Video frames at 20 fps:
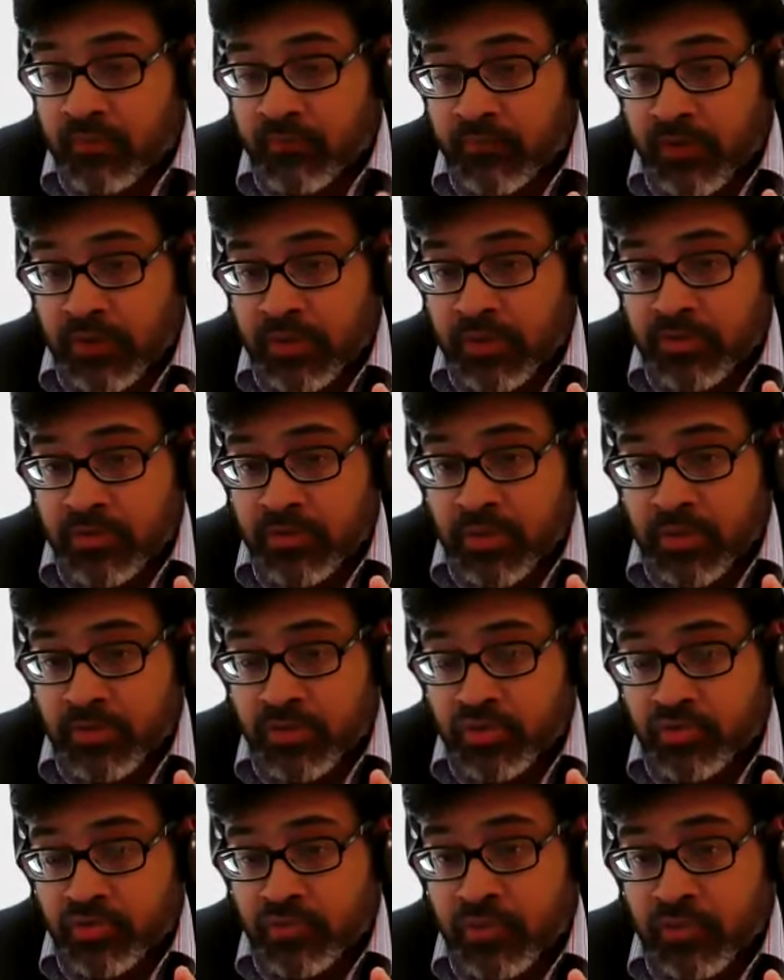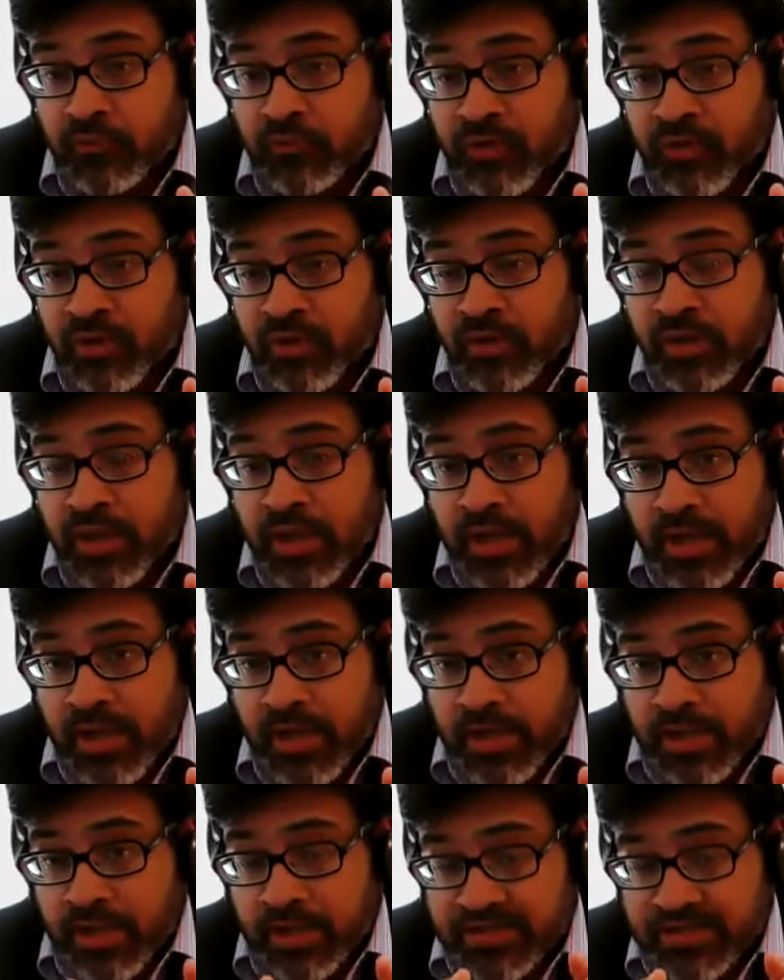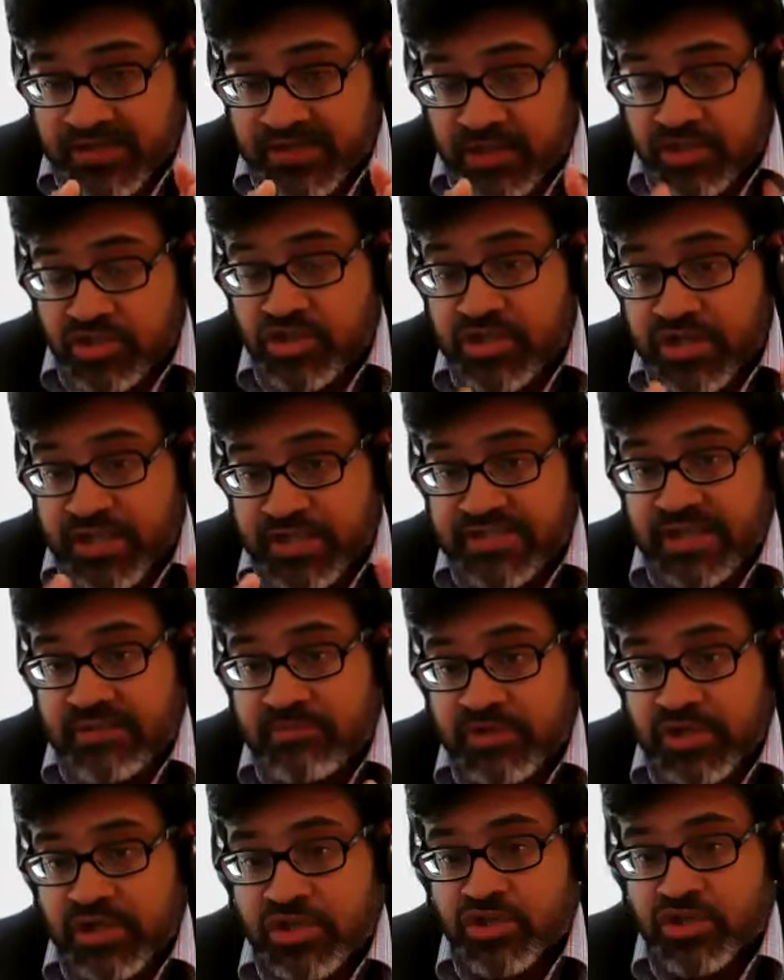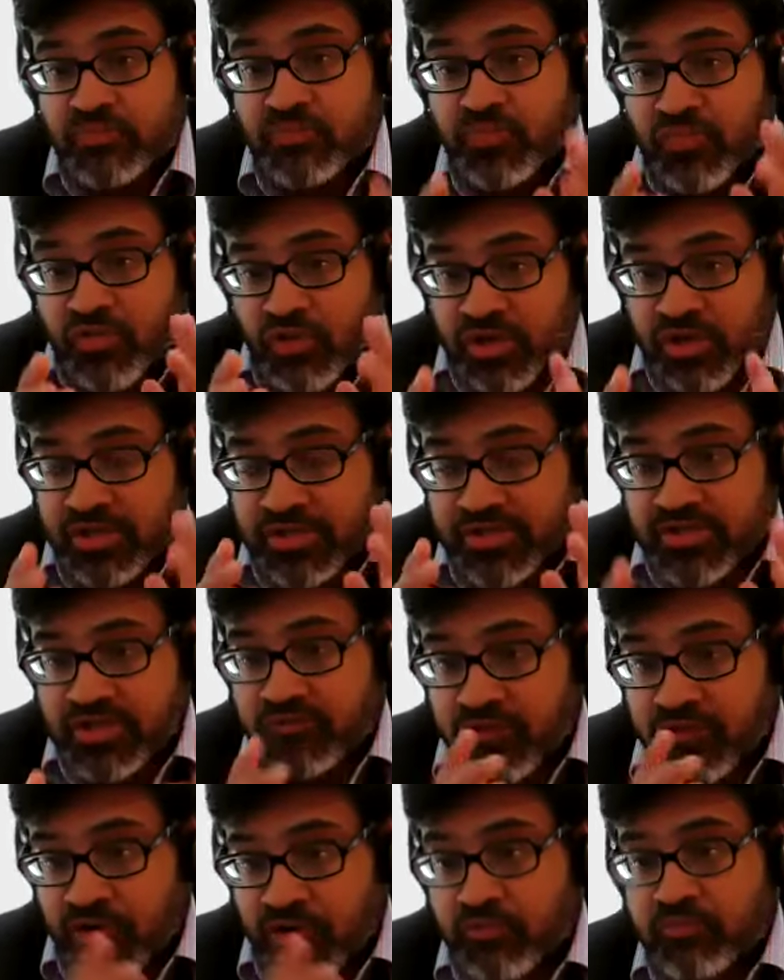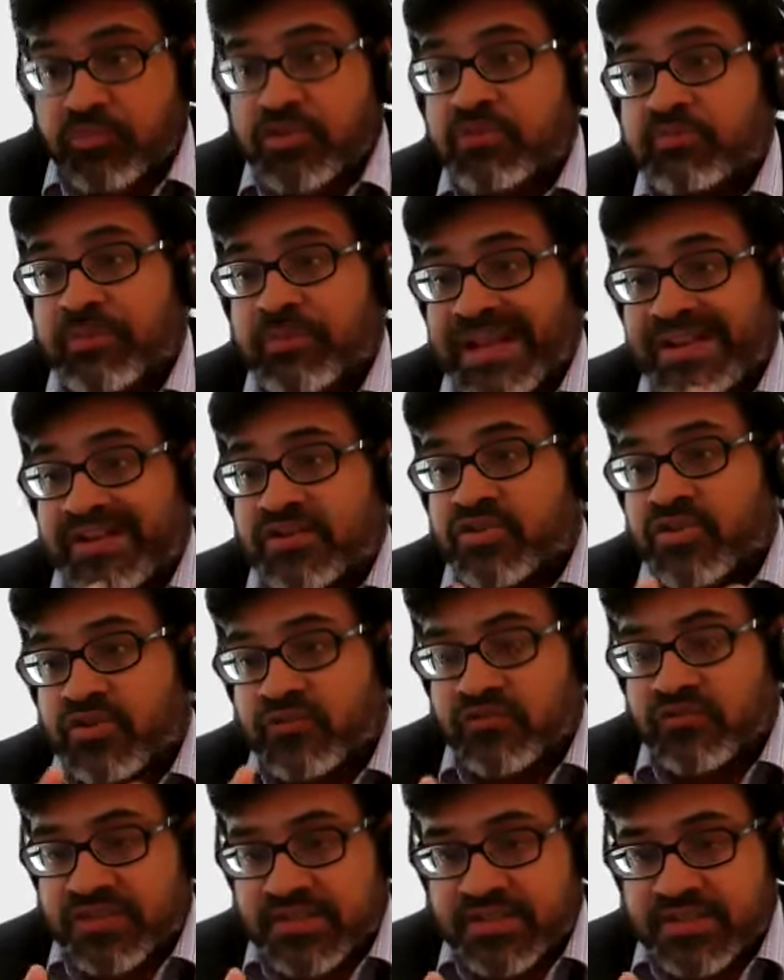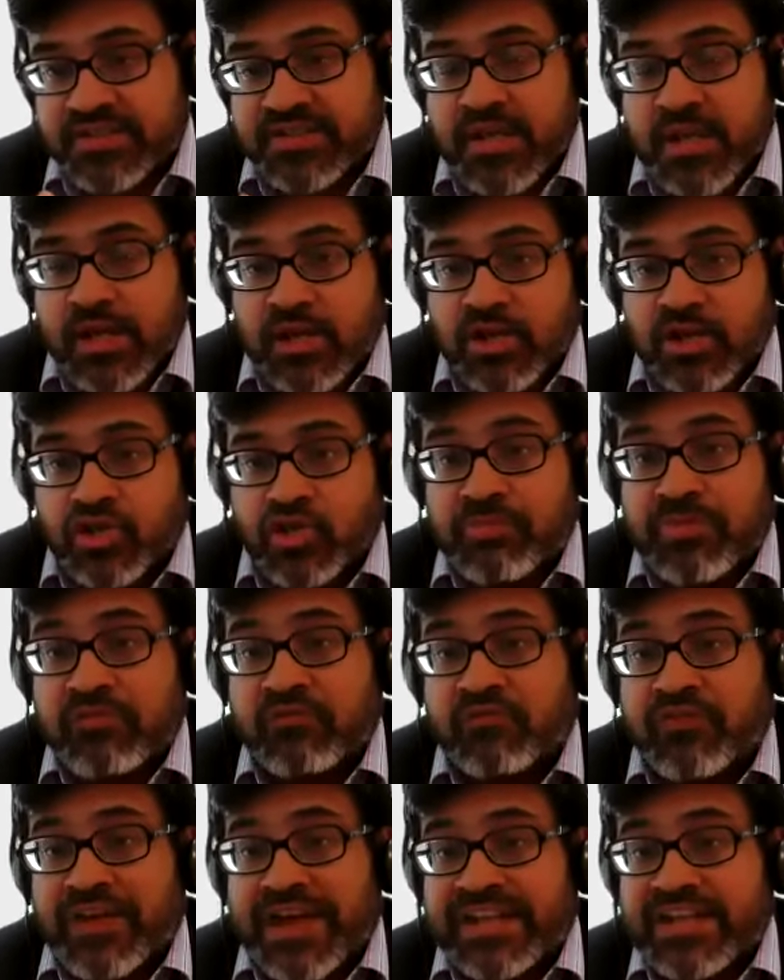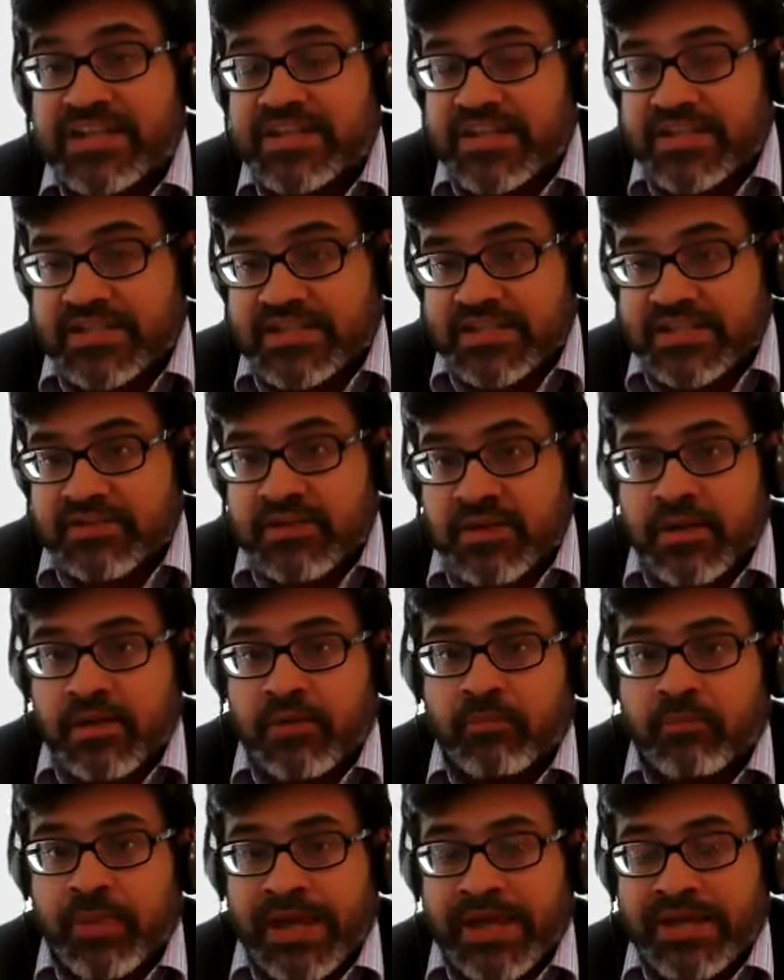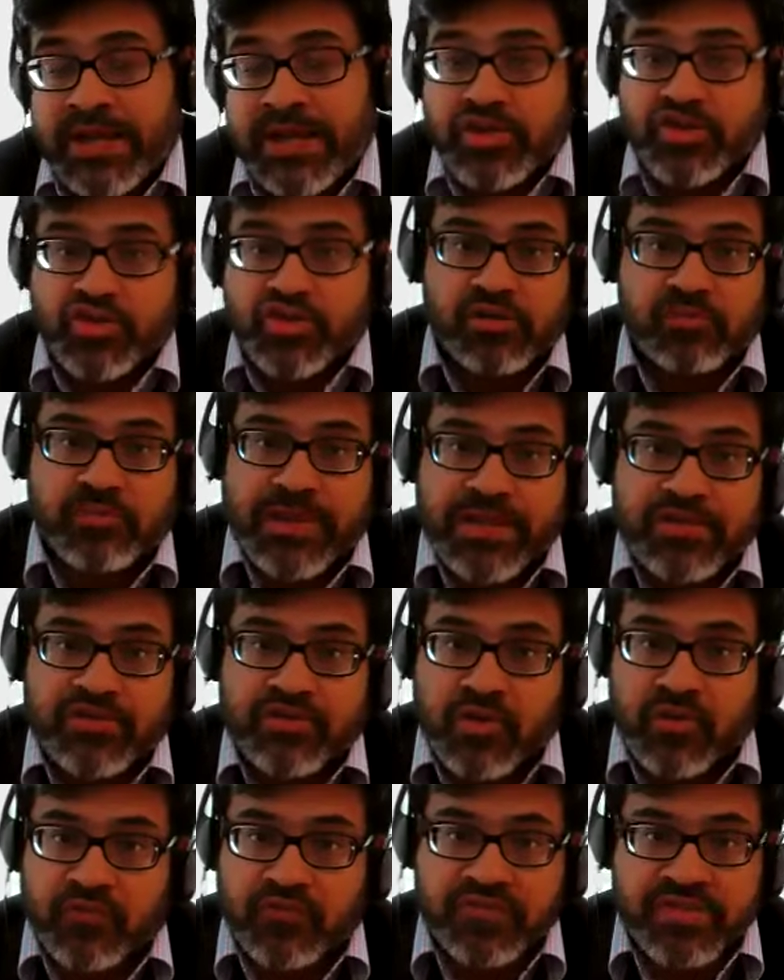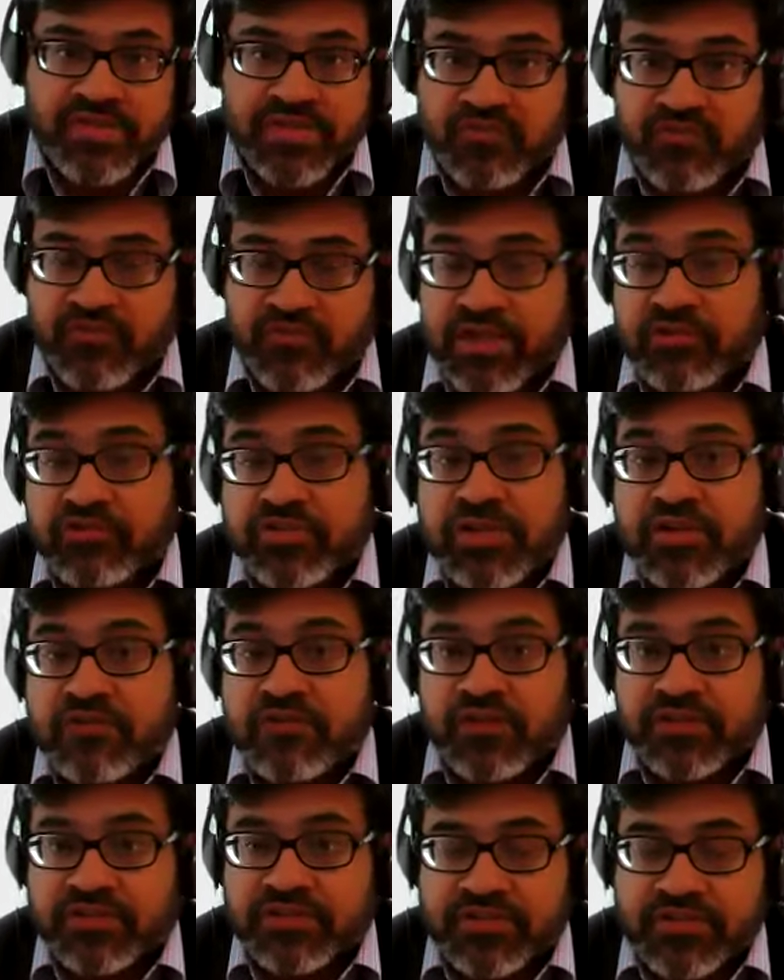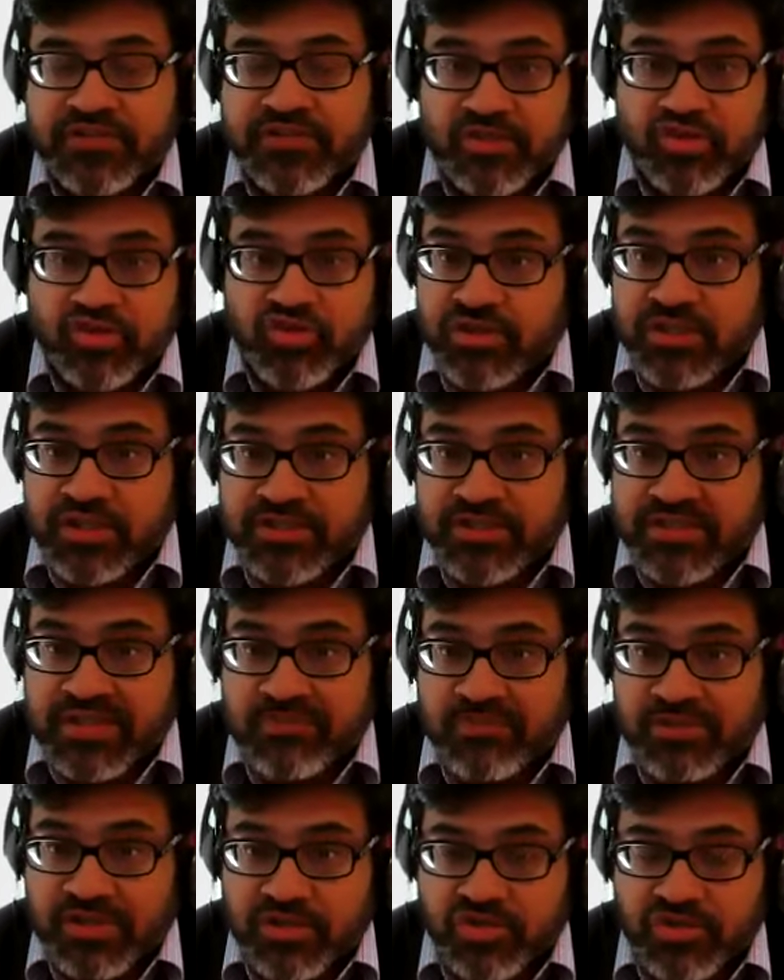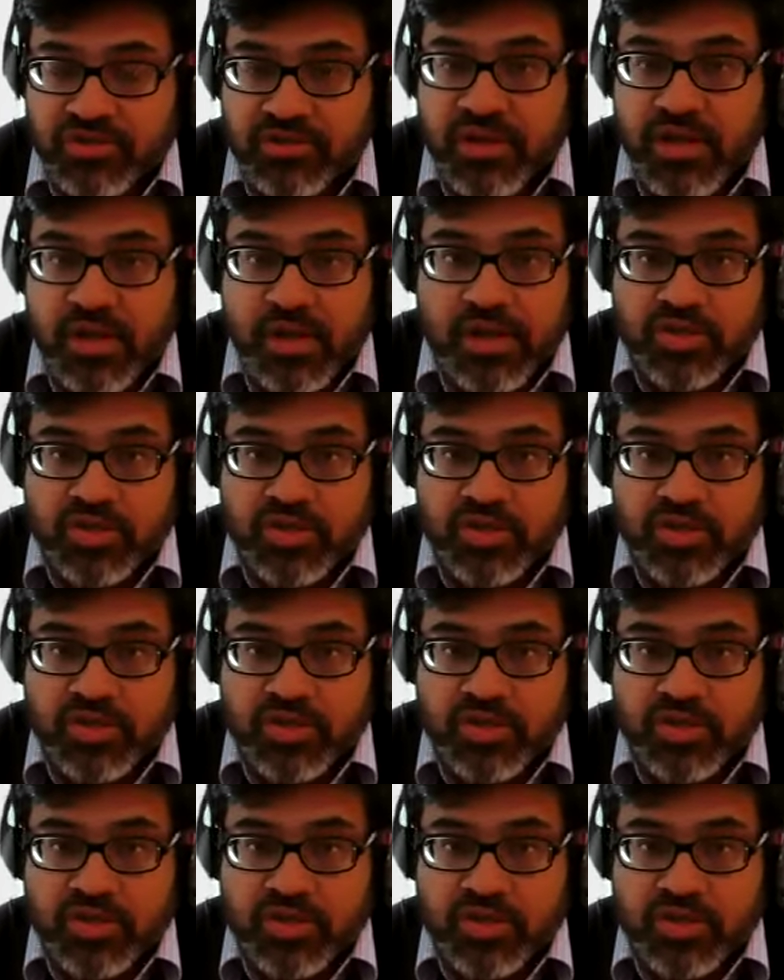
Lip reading: for search and examination products of European patent offices to be validated by national patent offices without any further search and examination.